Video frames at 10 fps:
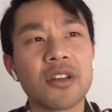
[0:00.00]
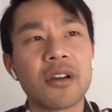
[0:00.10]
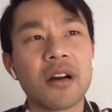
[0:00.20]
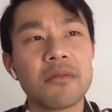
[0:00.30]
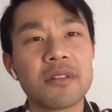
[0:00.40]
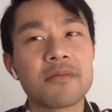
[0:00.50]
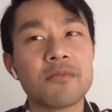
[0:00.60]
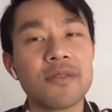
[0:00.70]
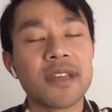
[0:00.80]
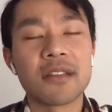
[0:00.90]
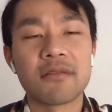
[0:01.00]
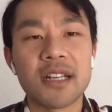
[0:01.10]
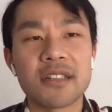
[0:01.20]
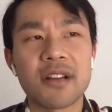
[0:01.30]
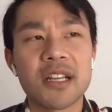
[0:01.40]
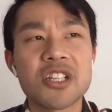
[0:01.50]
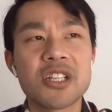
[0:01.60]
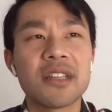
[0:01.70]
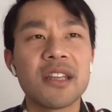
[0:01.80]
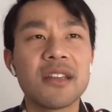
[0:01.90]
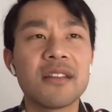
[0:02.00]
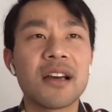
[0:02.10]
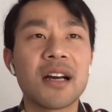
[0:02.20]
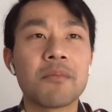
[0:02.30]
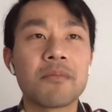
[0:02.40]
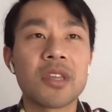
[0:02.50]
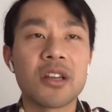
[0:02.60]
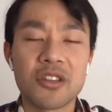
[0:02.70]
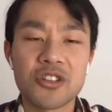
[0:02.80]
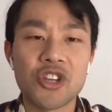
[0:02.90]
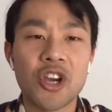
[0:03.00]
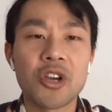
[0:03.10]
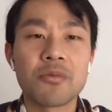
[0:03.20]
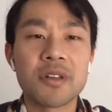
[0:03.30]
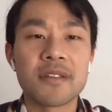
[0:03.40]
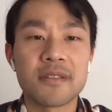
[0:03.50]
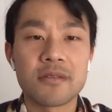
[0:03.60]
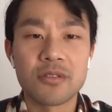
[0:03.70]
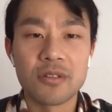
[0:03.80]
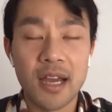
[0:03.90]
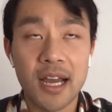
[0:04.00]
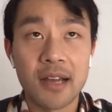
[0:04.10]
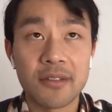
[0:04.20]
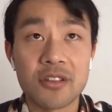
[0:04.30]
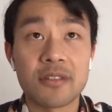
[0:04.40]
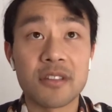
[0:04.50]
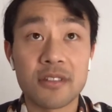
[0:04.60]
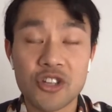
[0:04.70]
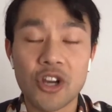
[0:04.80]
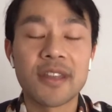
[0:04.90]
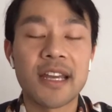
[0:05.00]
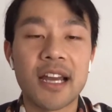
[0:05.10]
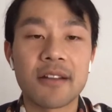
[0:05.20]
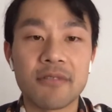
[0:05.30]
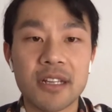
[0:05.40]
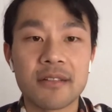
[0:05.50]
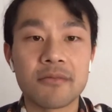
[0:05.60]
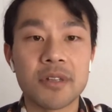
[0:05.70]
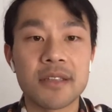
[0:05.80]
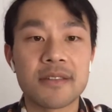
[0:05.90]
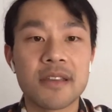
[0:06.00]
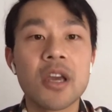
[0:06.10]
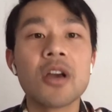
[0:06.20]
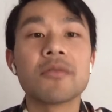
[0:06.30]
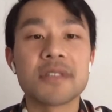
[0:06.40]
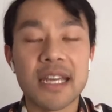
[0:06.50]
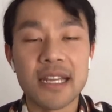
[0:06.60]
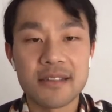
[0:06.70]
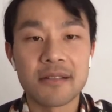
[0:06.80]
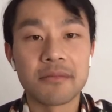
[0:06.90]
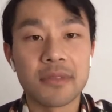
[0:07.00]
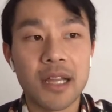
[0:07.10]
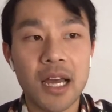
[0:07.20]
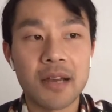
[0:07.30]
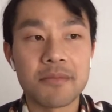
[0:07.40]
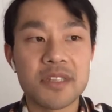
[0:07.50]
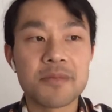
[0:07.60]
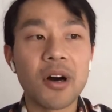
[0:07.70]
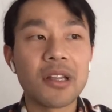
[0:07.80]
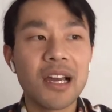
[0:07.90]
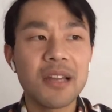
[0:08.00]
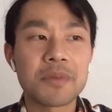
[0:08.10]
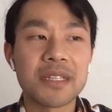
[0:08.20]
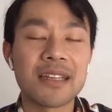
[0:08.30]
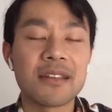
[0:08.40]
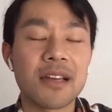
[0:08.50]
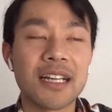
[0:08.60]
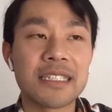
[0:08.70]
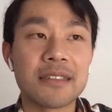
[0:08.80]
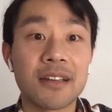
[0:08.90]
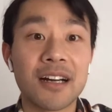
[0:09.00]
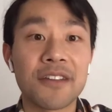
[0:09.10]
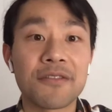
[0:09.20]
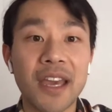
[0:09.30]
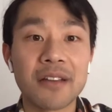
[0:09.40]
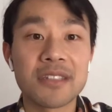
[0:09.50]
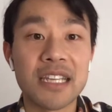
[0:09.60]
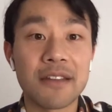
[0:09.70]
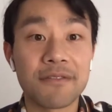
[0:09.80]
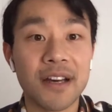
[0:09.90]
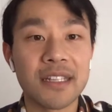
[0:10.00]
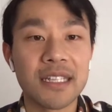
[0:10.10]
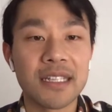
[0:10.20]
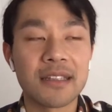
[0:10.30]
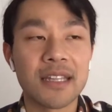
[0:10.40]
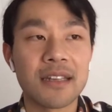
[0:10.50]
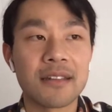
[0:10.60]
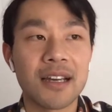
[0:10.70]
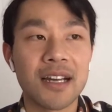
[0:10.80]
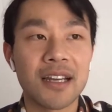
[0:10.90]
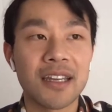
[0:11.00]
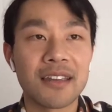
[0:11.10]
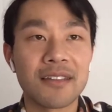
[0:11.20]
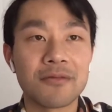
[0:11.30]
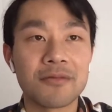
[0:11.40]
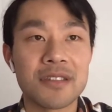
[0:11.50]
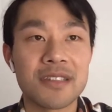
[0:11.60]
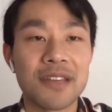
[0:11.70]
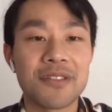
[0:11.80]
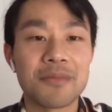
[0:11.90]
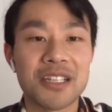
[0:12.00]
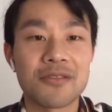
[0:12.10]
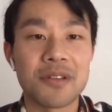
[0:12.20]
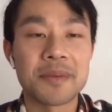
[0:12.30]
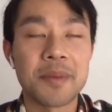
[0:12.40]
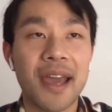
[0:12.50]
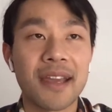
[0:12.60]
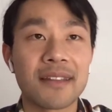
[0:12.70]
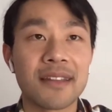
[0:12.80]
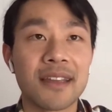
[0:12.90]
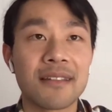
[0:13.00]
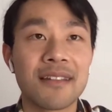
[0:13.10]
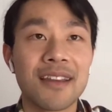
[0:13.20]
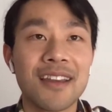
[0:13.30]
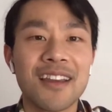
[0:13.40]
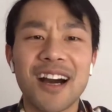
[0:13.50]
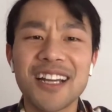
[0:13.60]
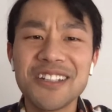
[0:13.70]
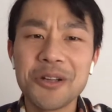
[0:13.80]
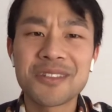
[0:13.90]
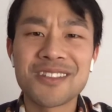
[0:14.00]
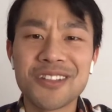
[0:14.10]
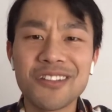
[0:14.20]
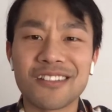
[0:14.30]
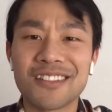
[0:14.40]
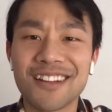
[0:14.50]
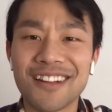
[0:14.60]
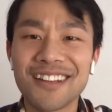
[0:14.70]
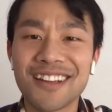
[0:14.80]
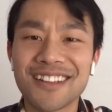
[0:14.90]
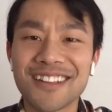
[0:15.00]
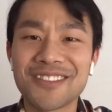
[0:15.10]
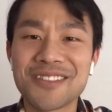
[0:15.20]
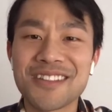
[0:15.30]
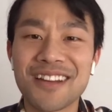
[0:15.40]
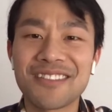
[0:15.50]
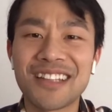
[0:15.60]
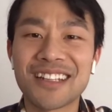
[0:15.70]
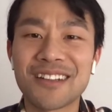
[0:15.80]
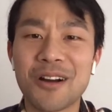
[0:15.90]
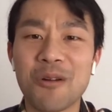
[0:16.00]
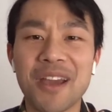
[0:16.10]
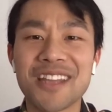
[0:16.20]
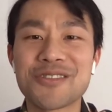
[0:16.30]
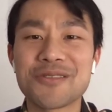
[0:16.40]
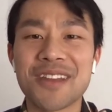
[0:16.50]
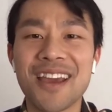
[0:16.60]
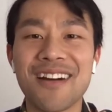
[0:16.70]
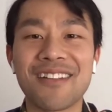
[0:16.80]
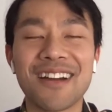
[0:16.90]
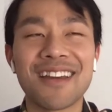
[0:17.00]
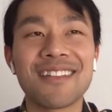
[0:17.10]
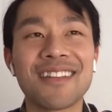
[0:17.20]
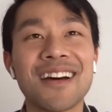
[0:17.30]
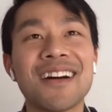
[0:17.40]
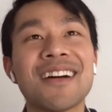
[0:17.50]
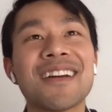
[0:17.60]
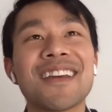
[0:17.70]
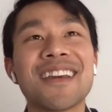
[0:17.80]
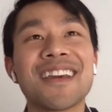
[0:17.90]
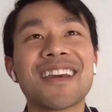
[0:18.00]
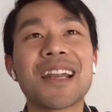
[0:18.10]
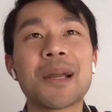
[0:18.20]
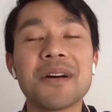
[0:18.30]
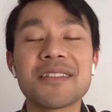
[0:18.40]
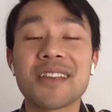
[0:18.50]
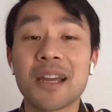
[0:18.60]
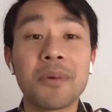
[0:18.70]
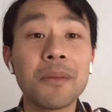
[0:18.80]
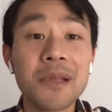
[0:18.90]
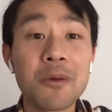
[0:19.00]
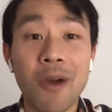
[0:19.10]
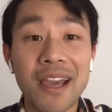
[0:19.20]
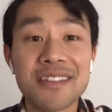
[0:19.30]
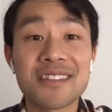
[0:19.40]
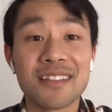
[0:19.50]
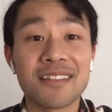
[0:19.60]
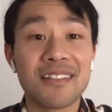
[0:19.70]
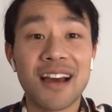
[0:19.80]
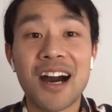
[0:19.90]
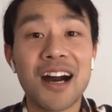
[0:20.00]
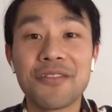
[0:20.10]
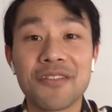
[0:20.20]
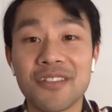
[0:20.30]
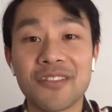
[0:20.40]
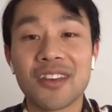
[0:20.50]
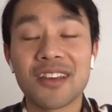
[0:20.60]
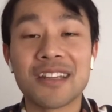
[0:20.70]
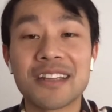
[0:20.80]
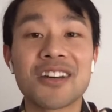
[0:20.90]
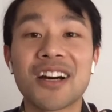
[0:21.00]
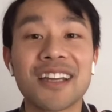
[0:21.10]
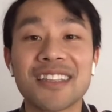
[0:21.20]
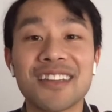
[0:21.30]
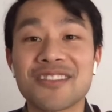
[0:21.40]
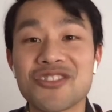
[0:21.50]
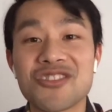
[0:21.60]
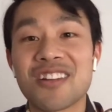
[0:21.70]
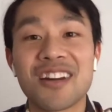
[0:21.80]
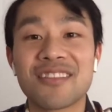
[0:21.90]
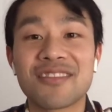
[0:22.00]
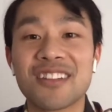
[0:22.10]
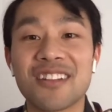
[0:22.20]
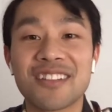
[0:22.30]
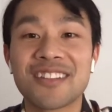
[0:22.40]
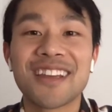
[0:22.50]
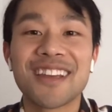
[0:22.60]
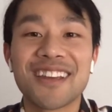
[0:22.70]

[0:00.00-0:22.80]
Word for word: you know, I was moving in the right direction. And then you know, the show was the show that I'd written was getting some spotlight, but then I failed to get funding, and then I was given my script back, and then I didn't know what to do, you know, like I was kind of like, oh, where to now? And I must say, I probably wasted half of an entire year just kind of, you know,